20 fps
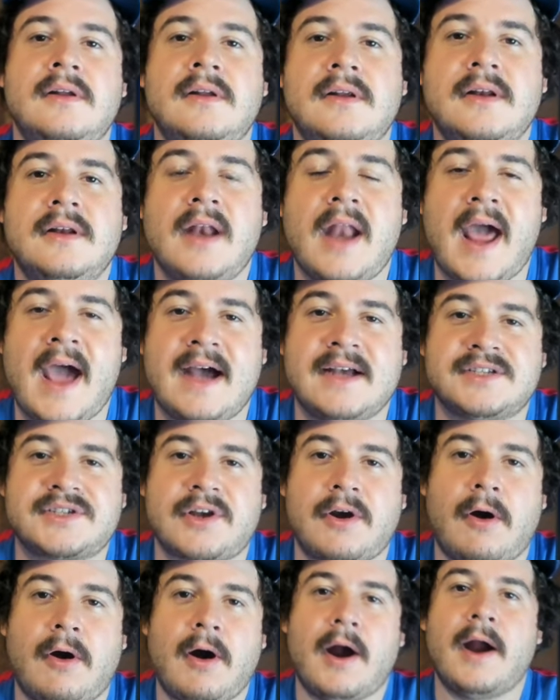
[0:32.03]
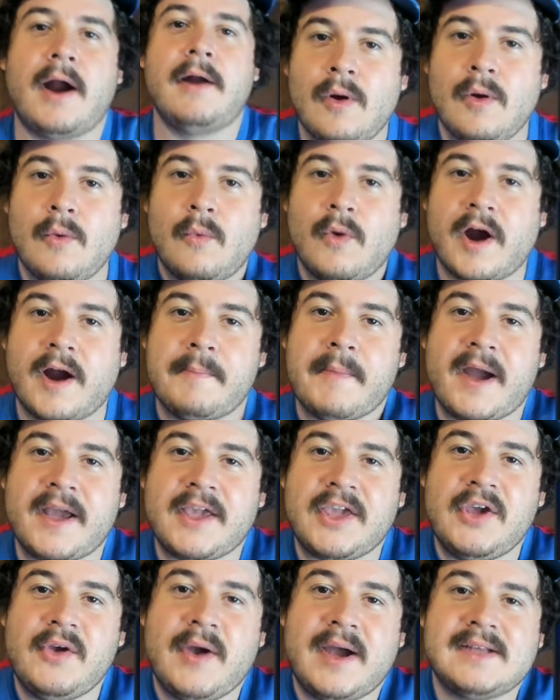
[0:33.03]
NASCAR. Wear my
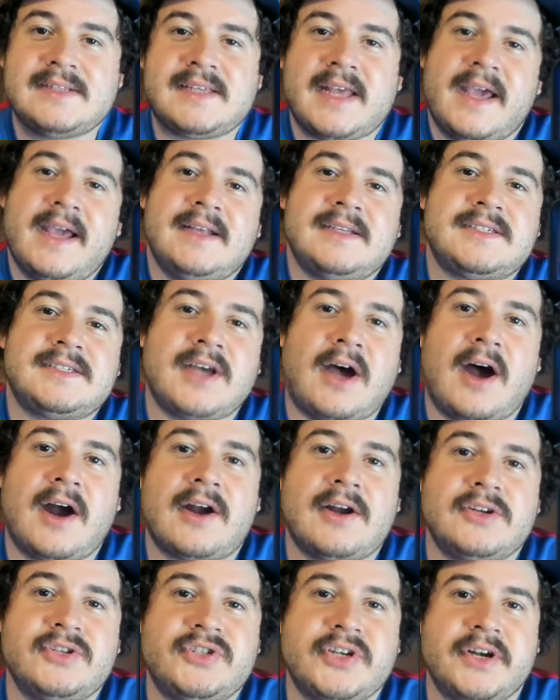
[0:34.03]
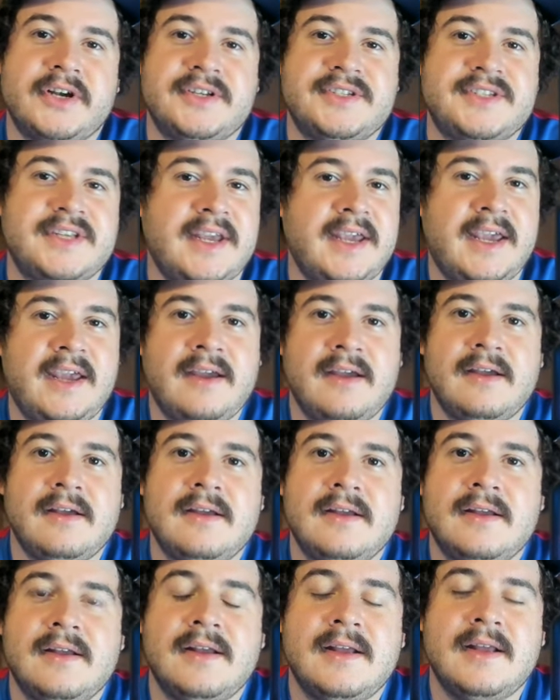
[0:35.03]
USA soccer jersey.
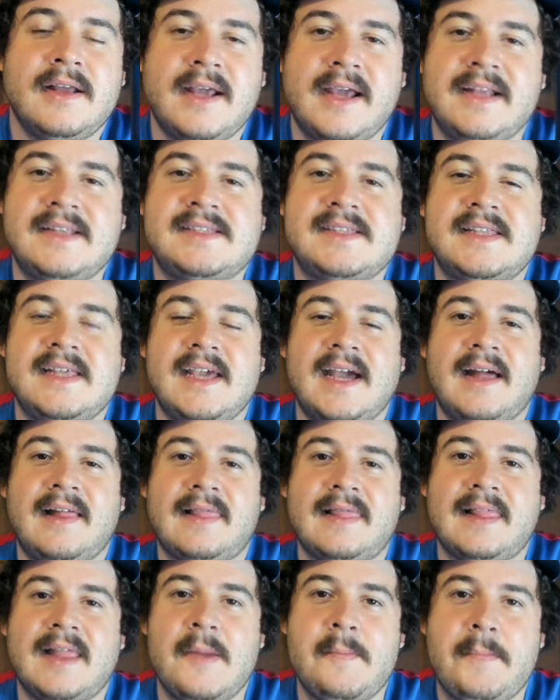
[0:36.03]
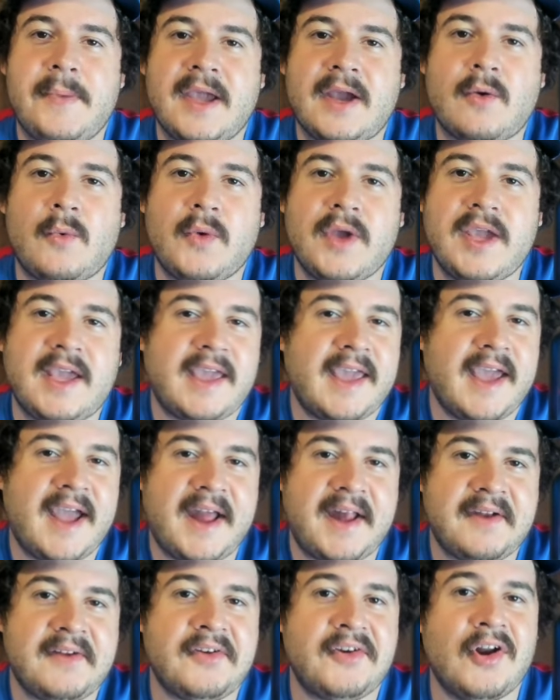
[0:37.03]
It's the Olympic
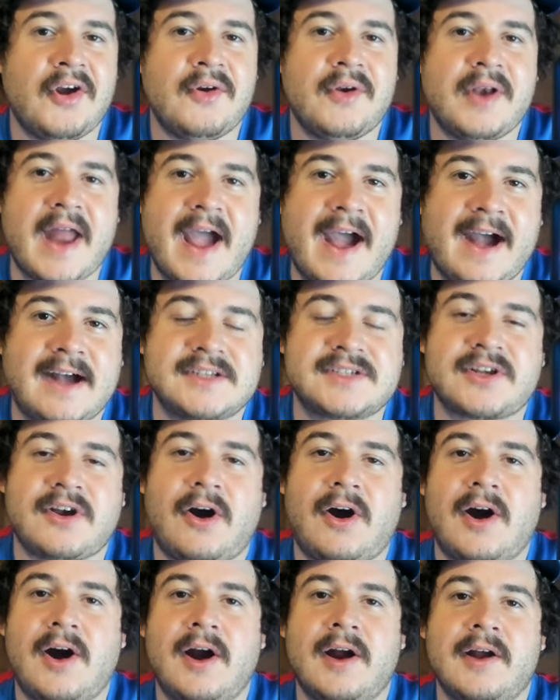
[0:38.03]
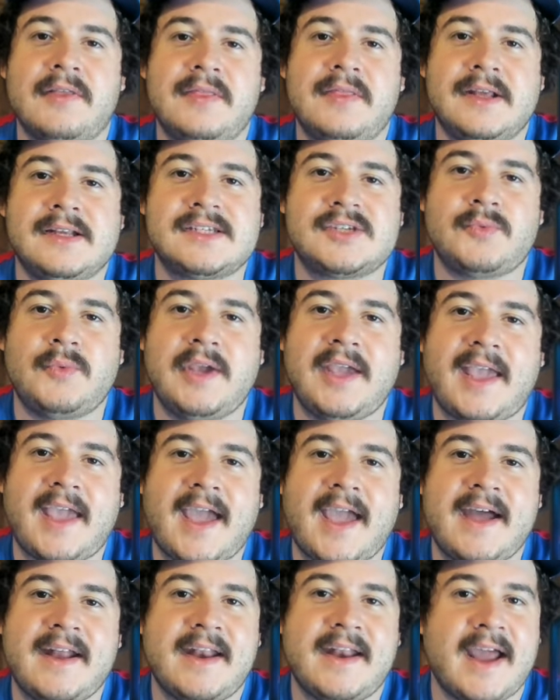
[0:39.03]
weekend. No NASCAR this
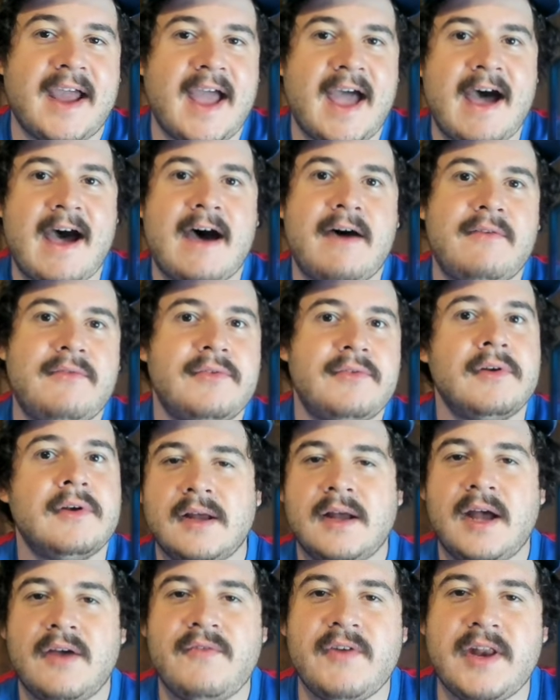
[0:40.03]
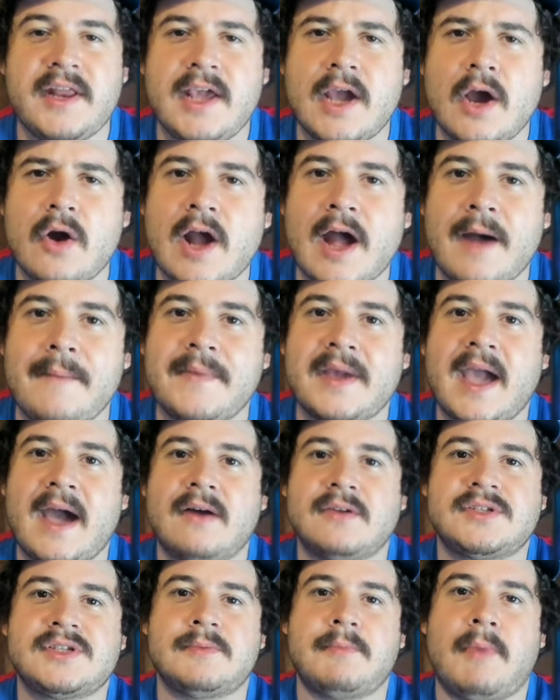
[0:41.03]
weekend. I have a video coming
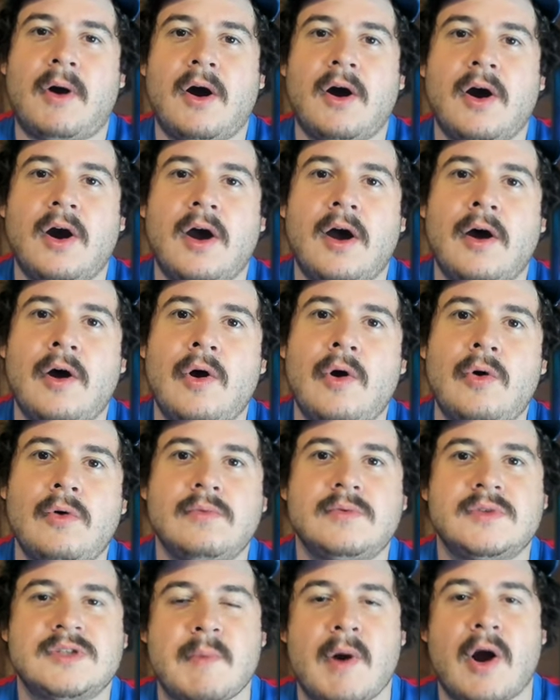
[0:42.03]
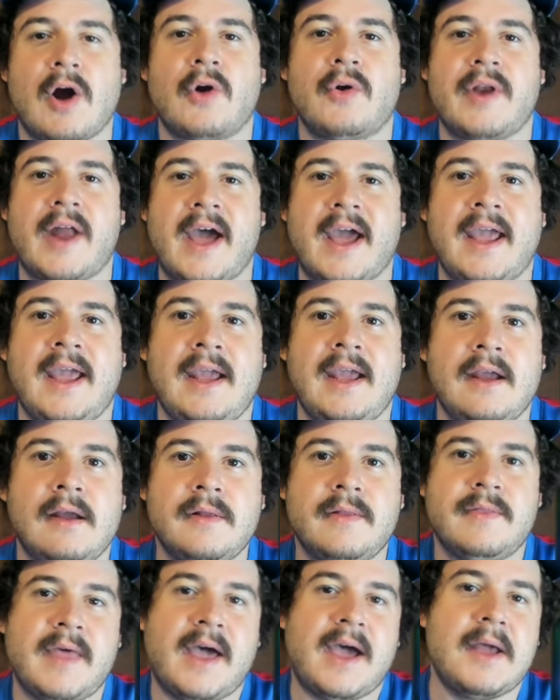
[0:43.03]
out tomorrow night,
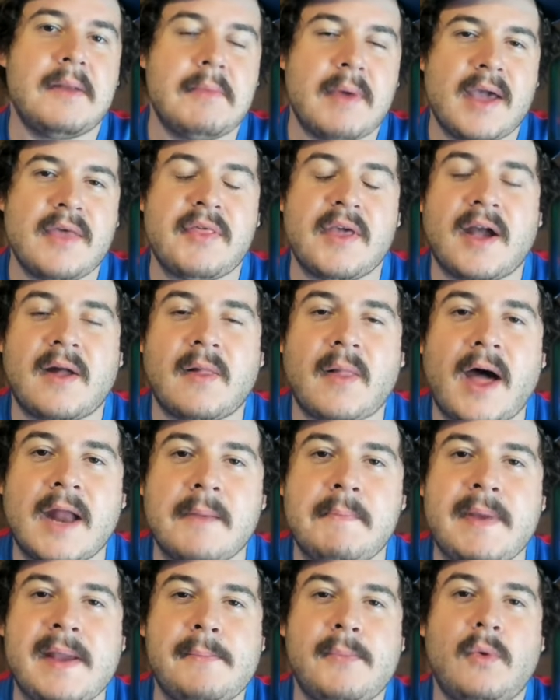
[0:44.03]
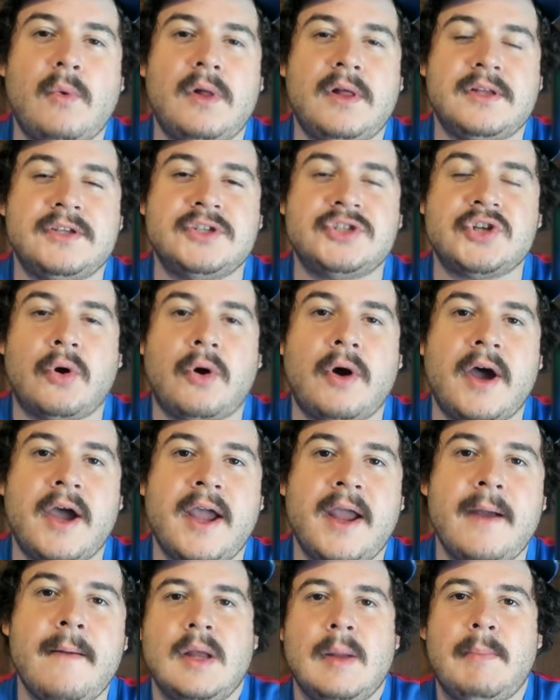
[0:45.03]
that I think a lot of people will
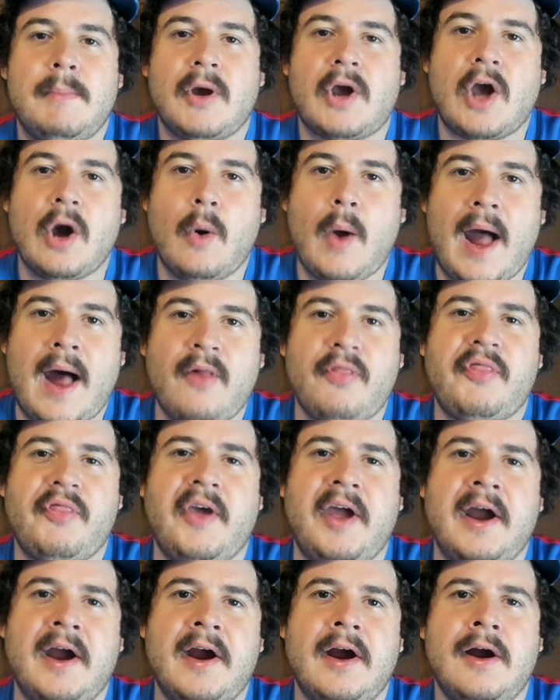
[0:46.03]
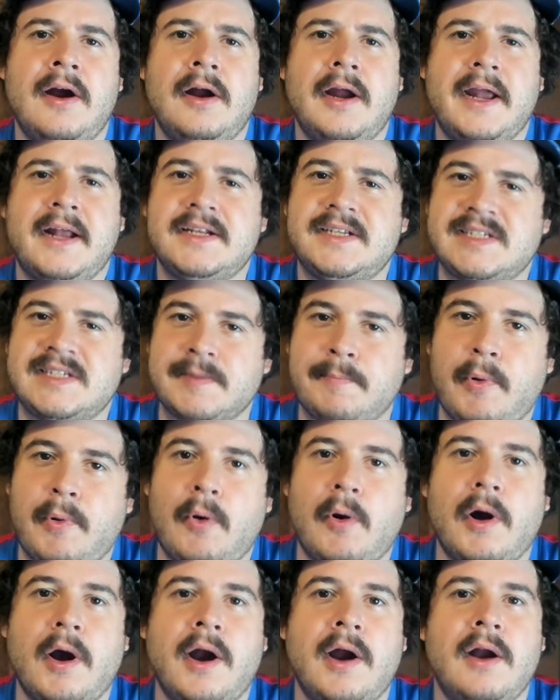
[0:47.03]
enjoy. But go out there and
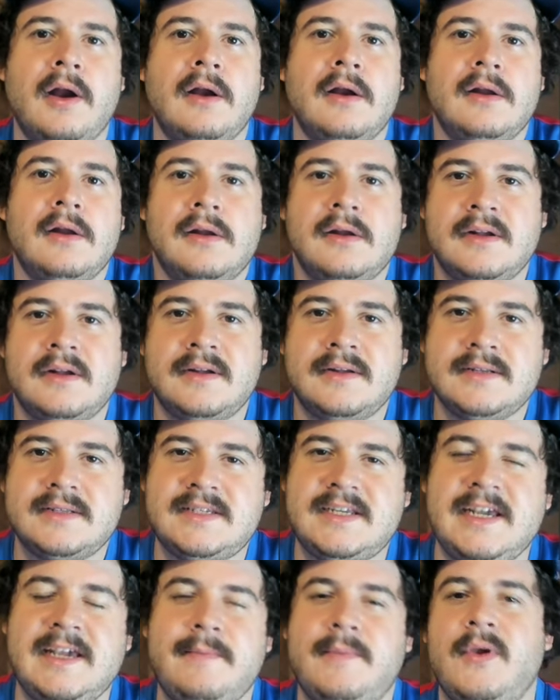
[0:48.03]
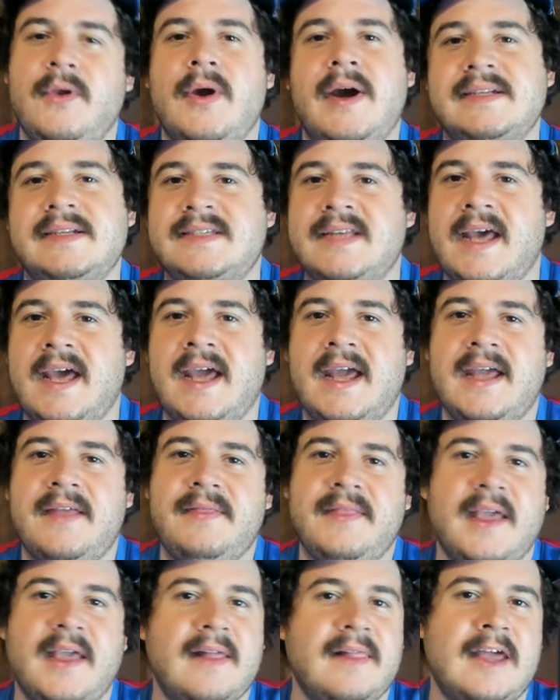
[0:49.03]
support Team USA
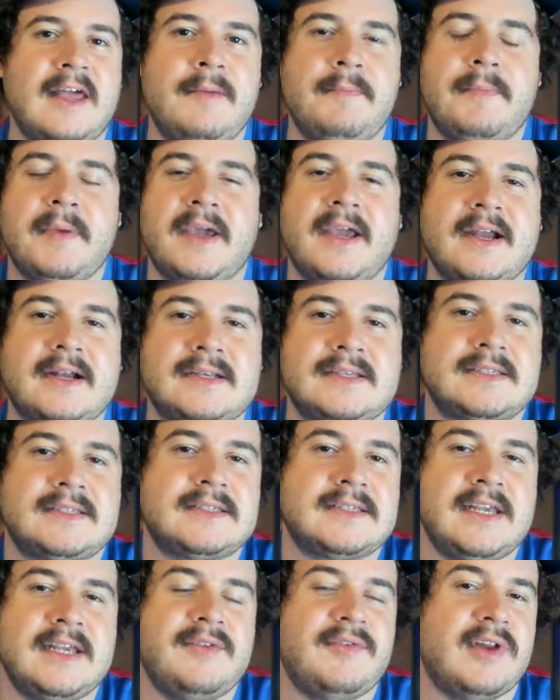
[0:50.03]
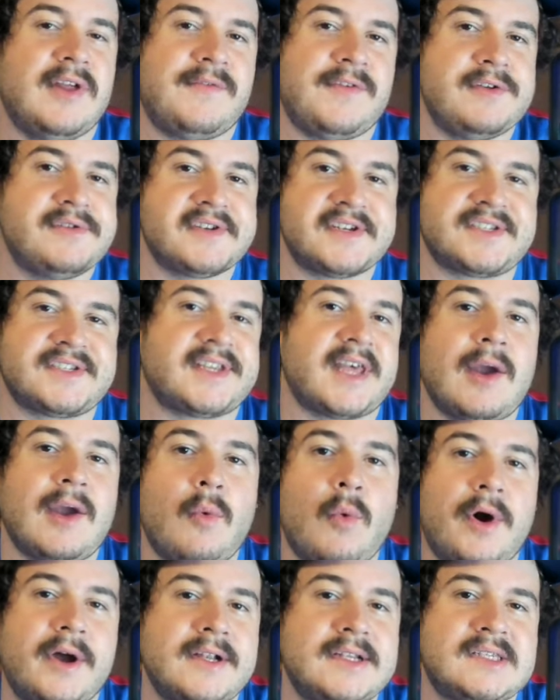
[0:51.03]
in the Olympics, even if you just like
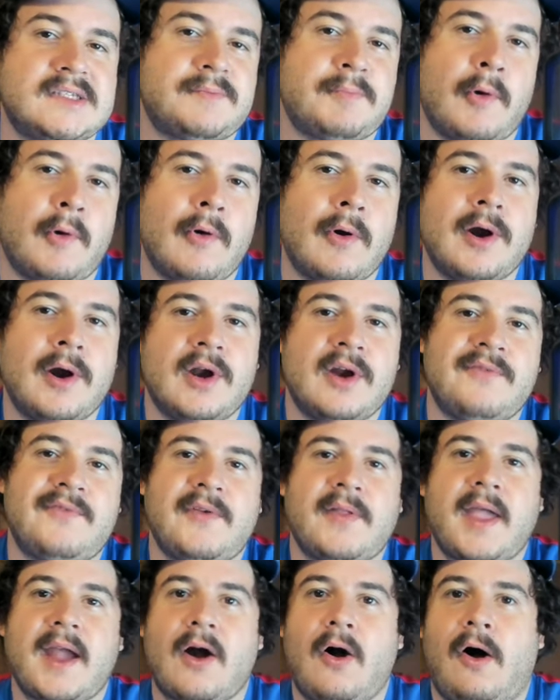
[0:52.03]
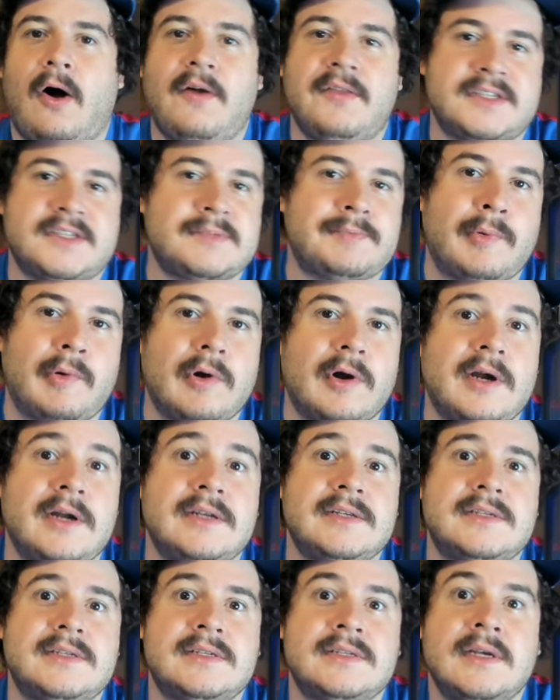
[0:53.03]
one sport or if you like all the
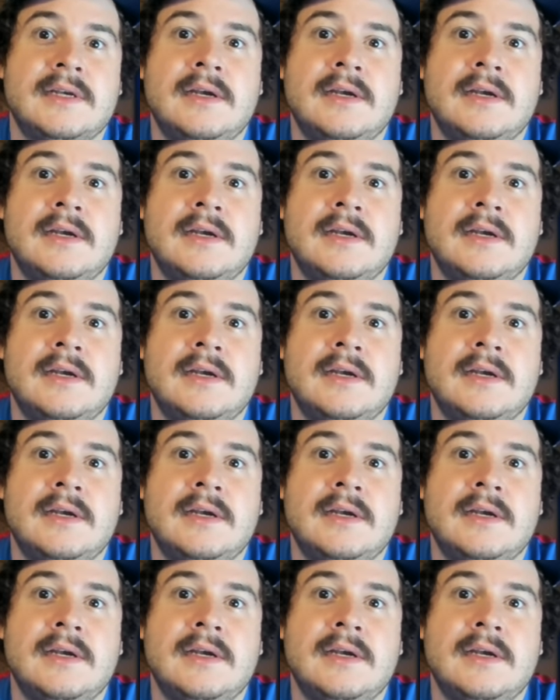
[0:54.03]
sports.